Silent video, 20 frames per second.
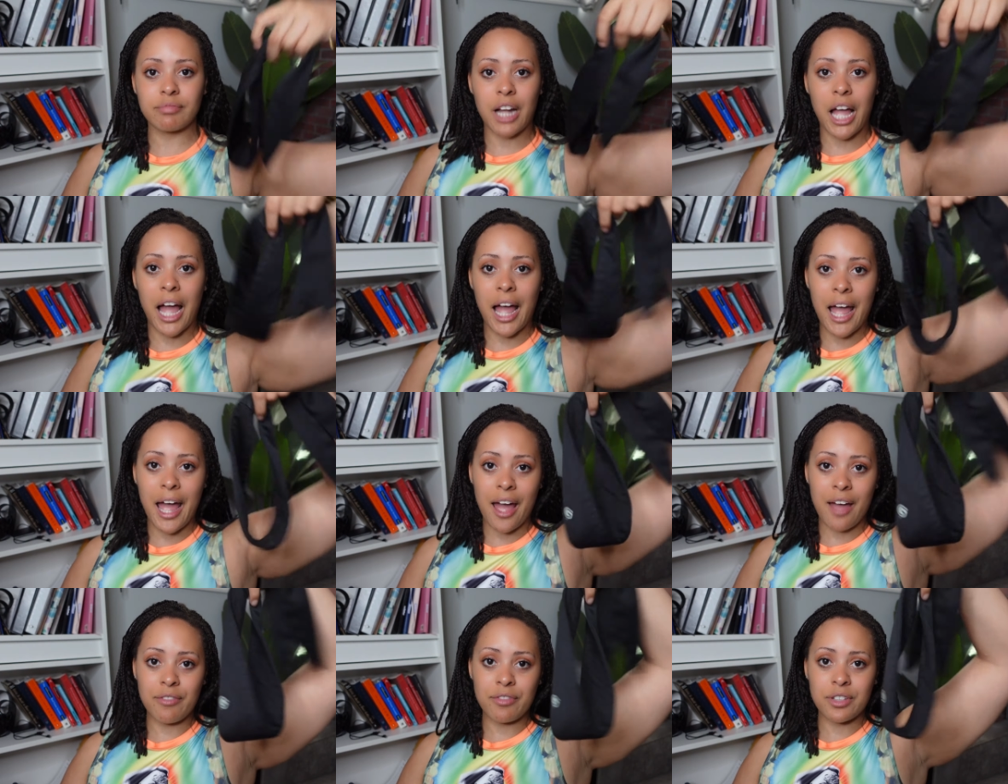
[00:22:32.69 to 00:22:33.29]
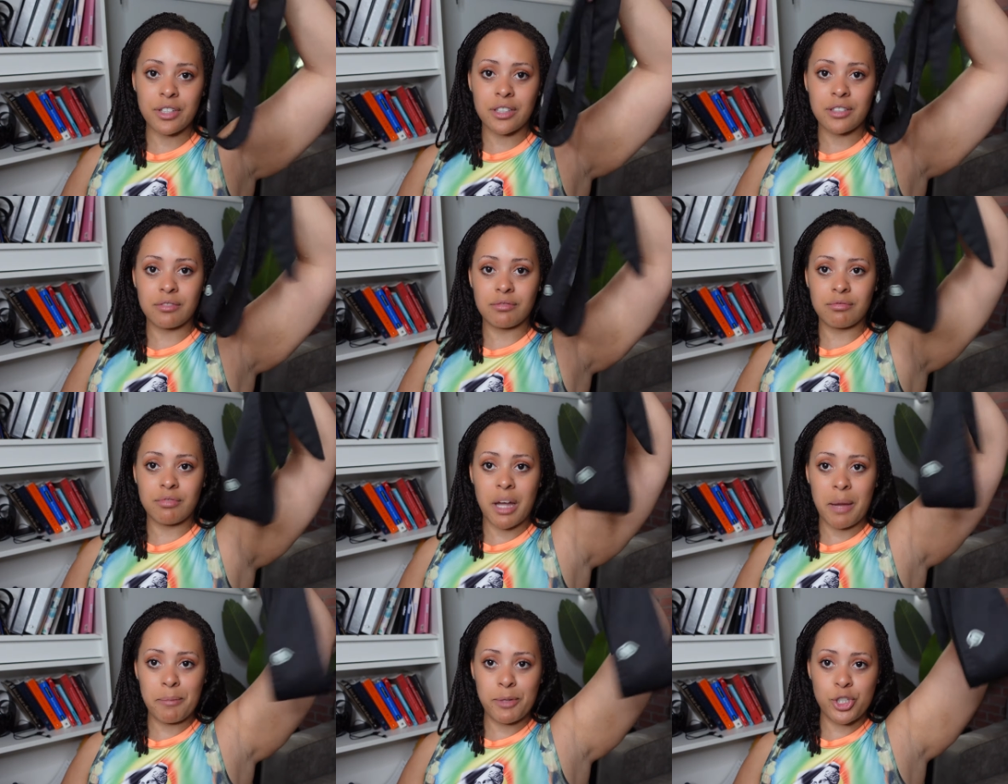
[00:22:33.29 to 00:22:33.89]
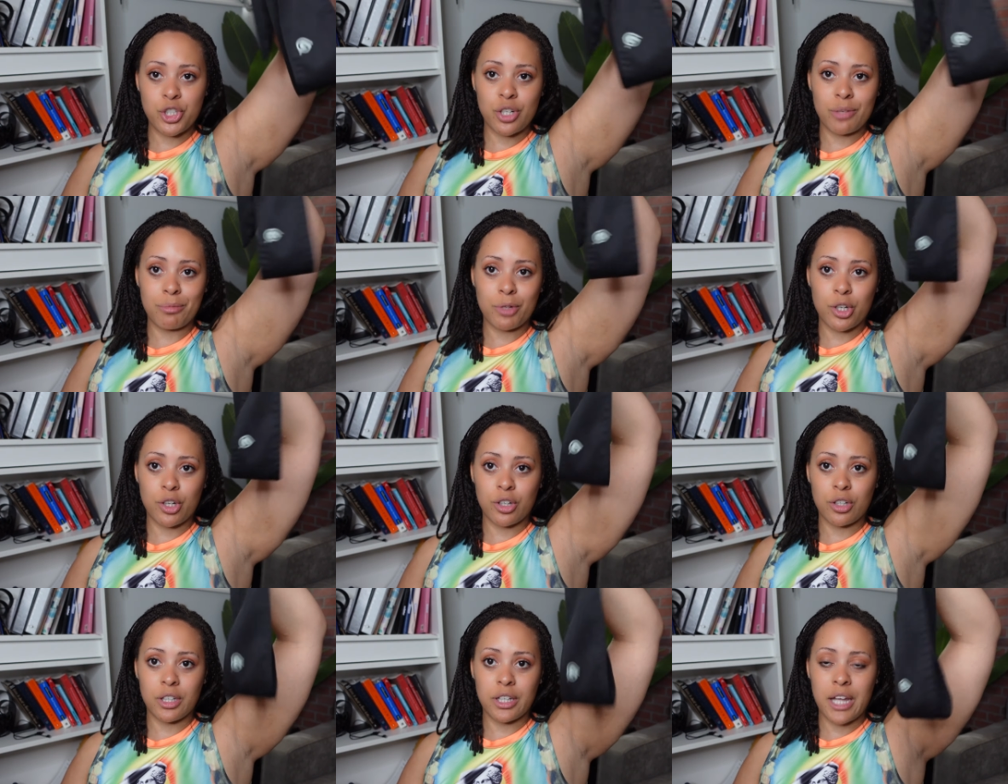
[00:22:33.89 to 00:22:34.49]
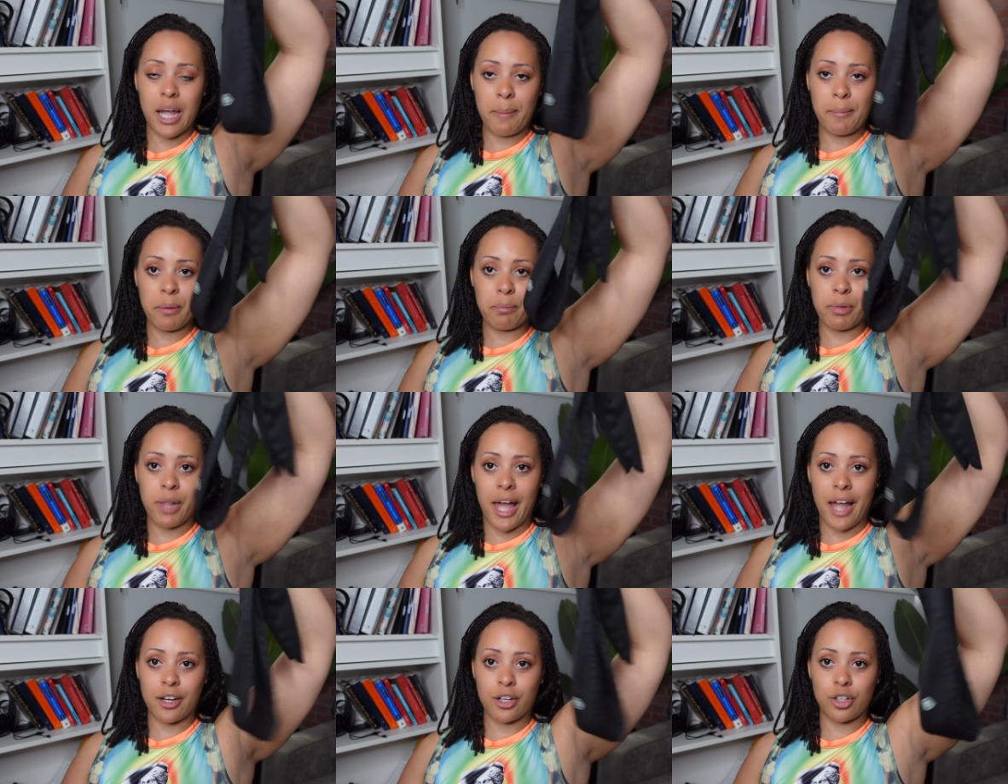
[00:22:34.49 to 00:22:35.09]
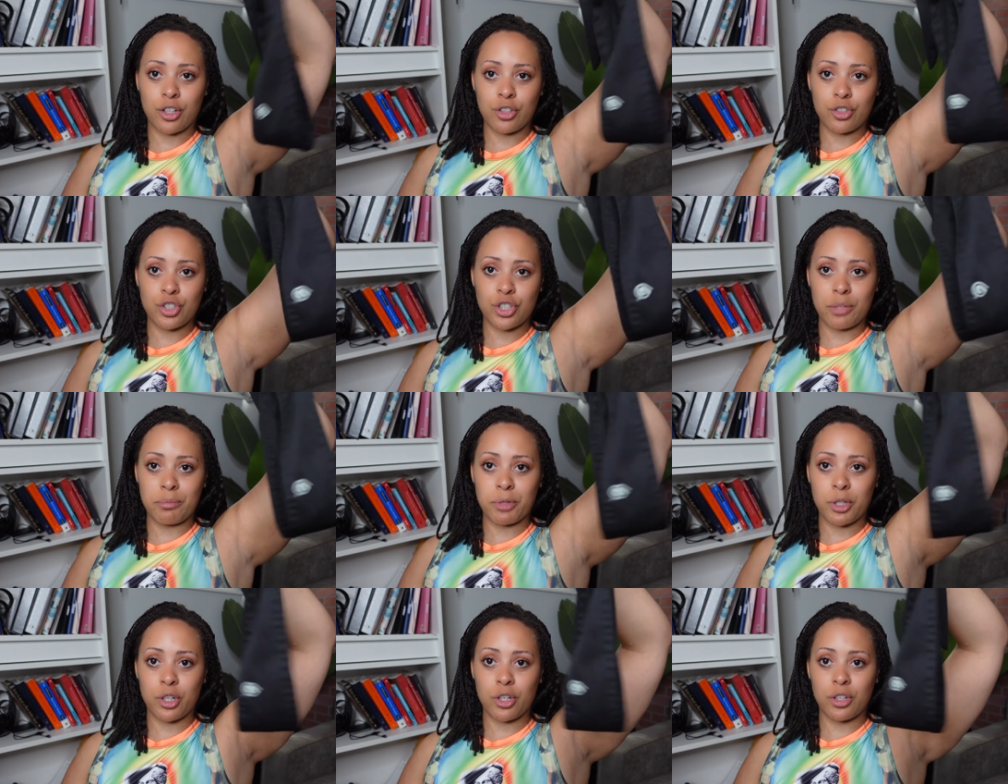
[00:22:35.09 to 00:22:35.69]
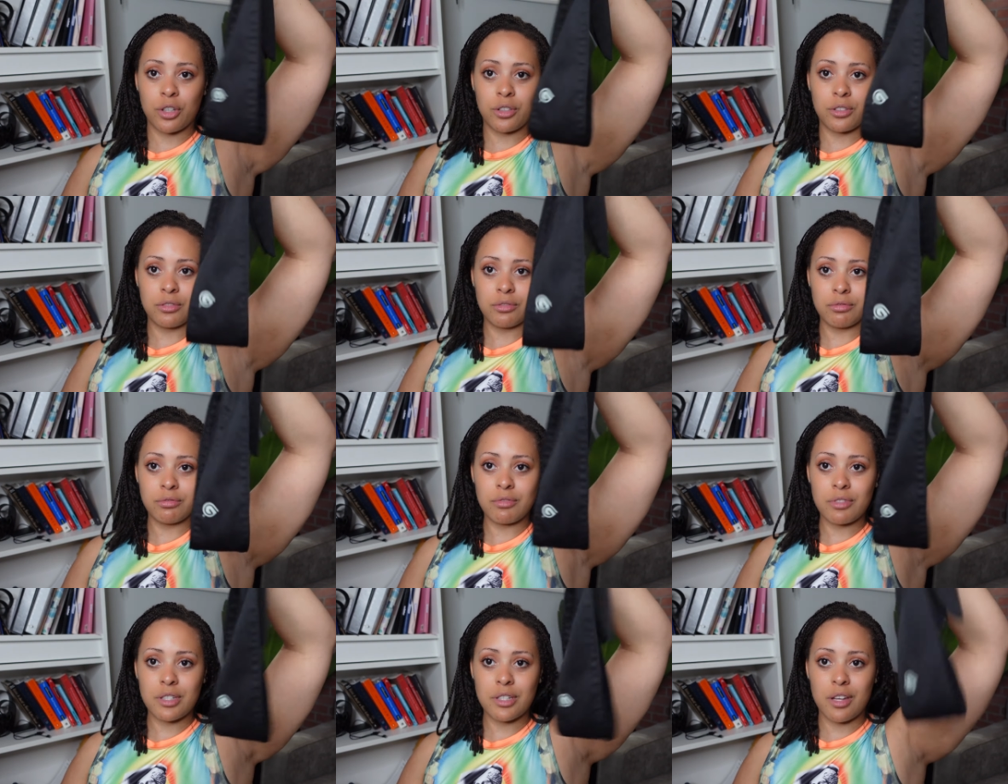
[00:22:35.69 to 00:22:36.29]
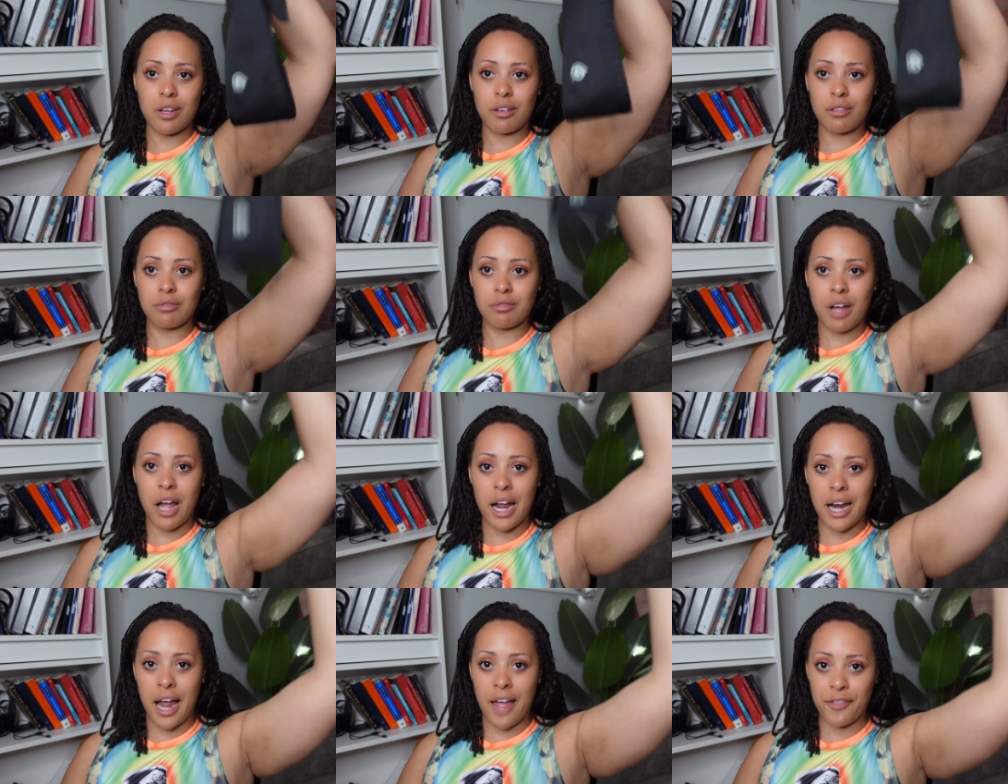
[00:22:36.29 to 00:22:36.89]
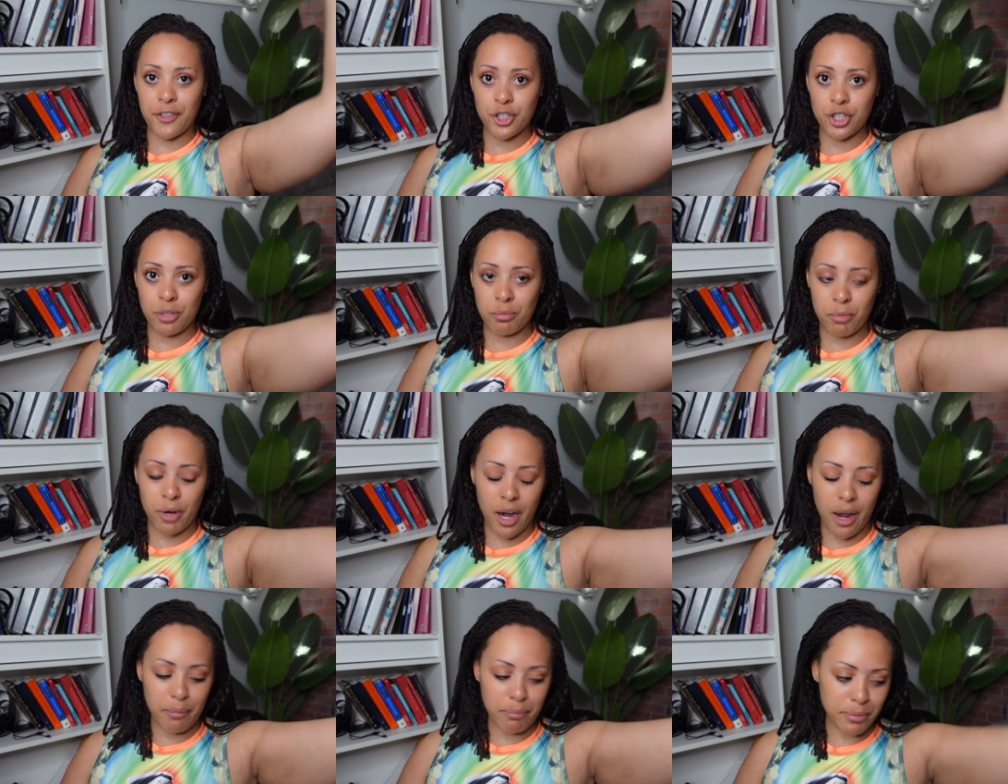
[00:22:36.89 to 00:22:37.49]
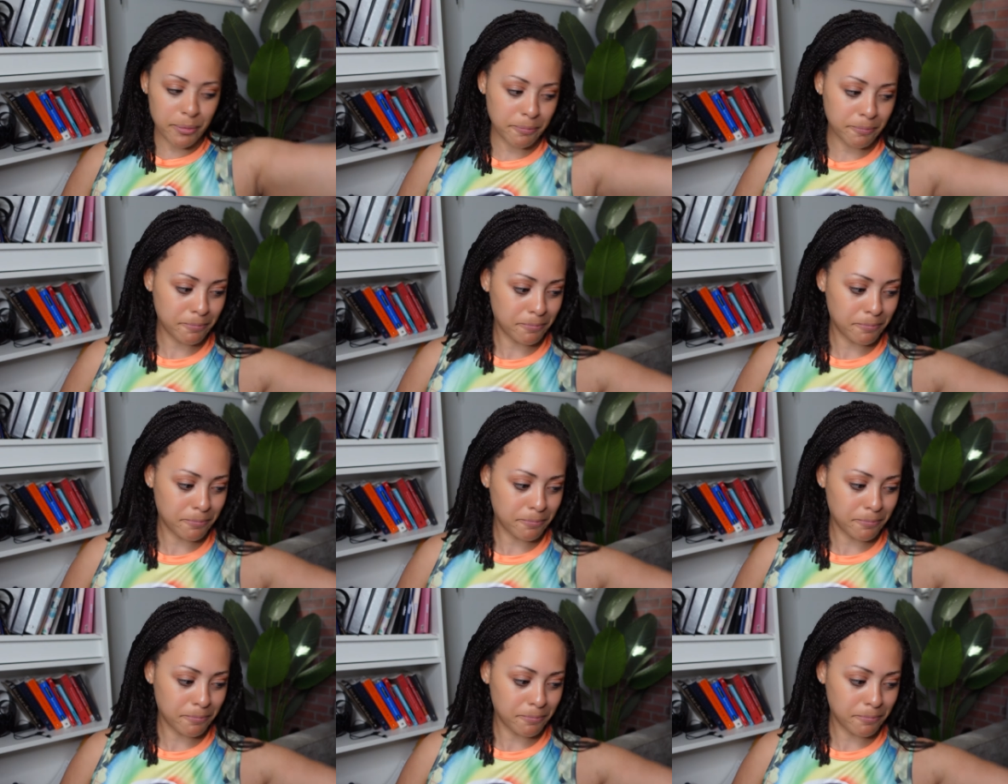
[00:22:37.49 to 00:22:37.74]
I have it. I'm a gym girly. I'm a black girl gym girl. So I got the gym wrap.